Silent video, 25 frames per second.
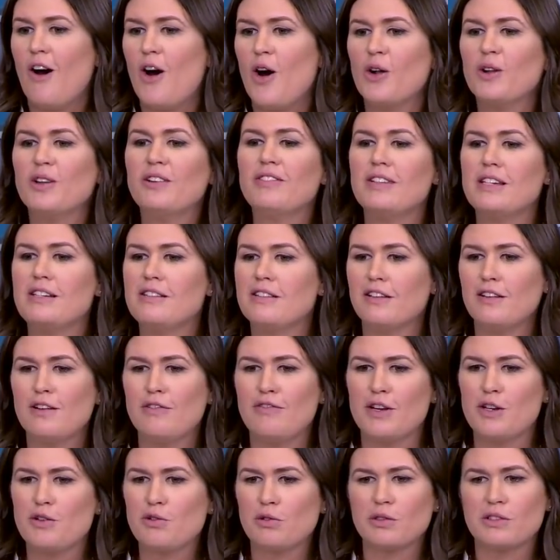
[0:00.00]
all of these
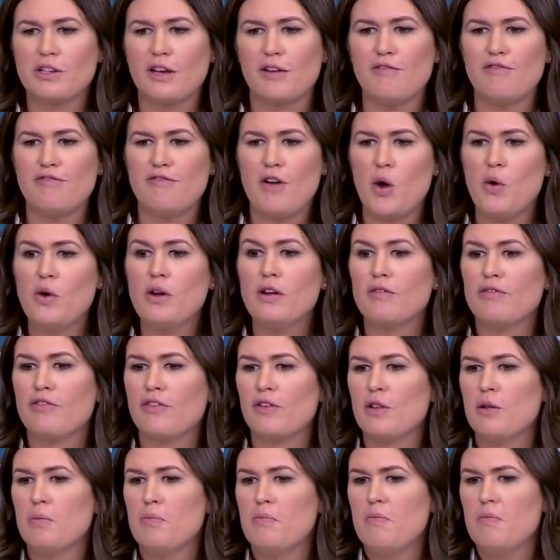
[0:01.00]
individuals have voted
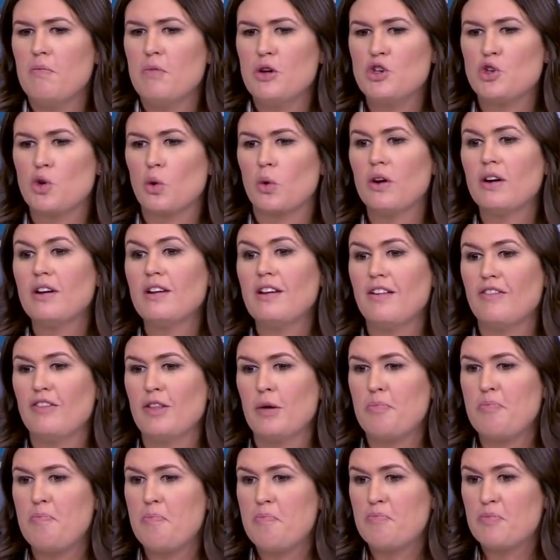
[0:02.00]
for the majority of
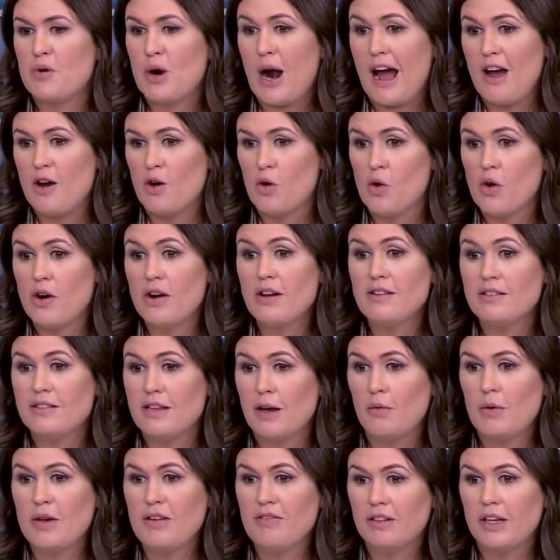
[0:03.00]
the priorities
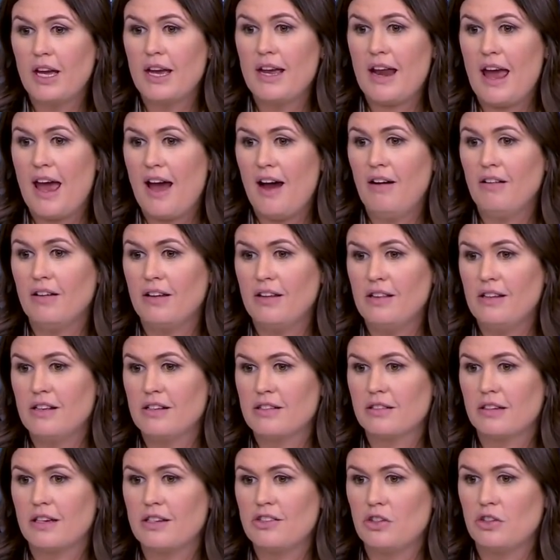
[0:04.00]
that we've laid out in
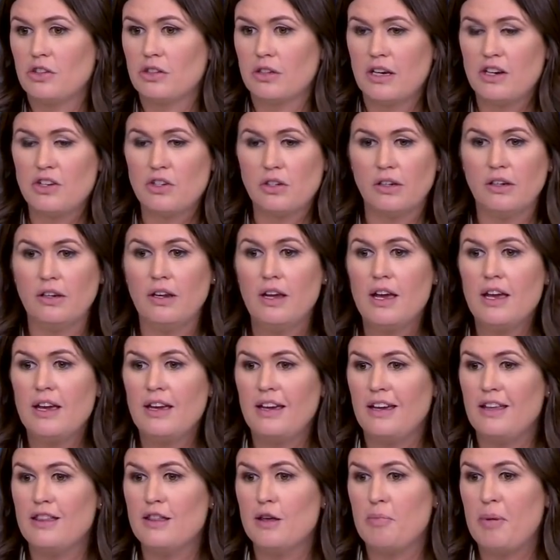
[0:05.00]
this legislation
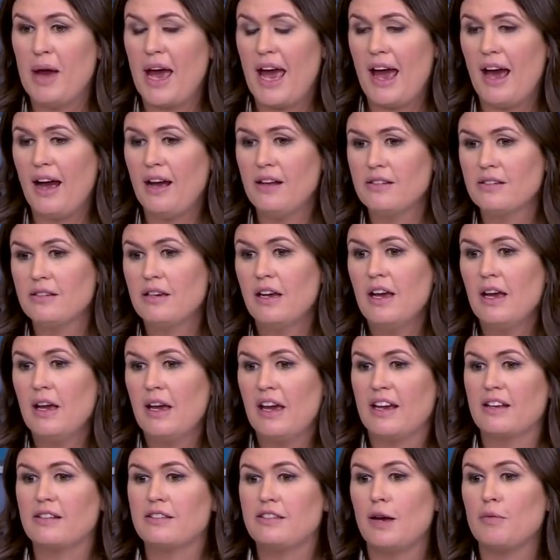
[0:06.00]
in the past,
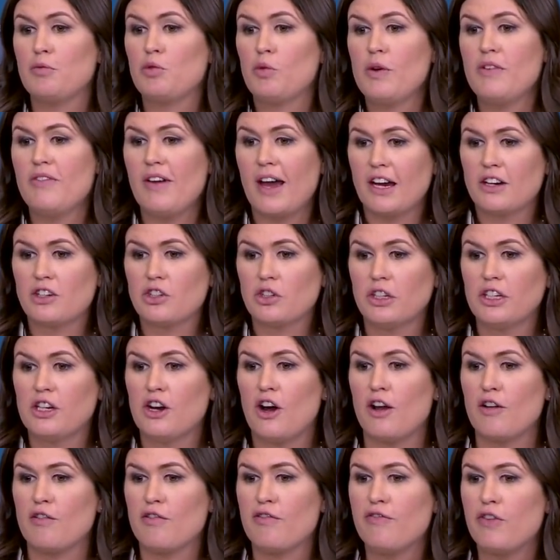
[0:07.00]
except we've actually
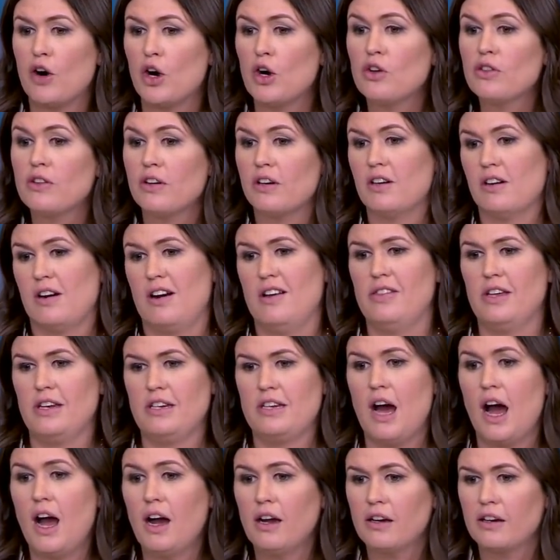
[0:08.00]
gone further on the
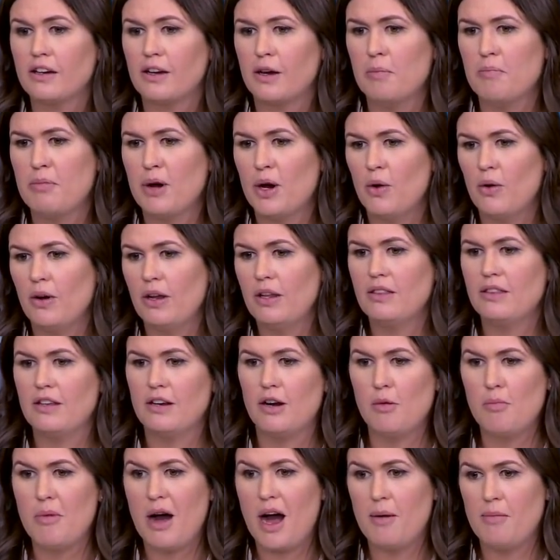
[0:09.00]
DACA component than
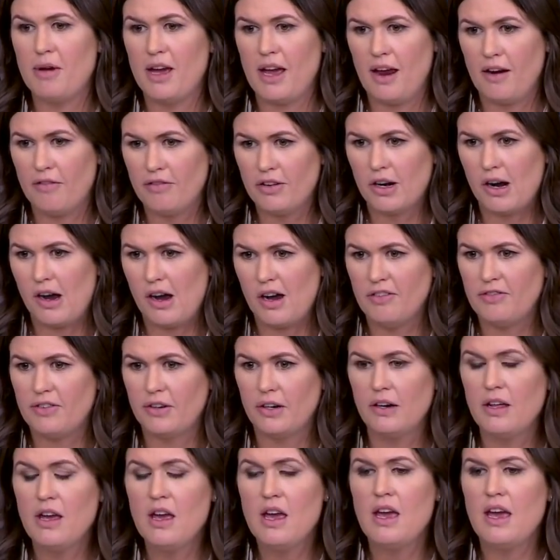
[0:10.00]
Obama ever
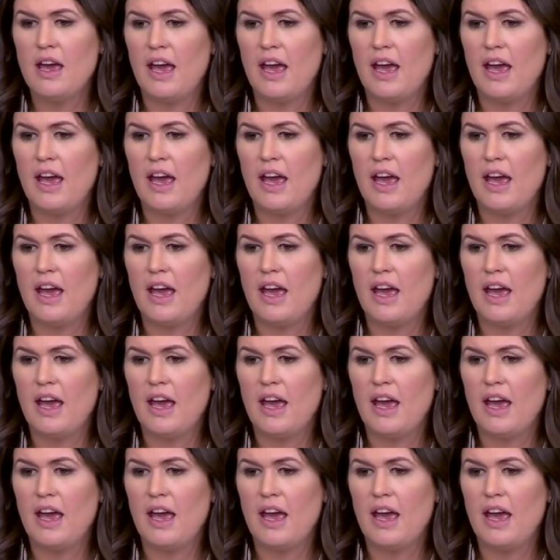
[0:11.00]
offered.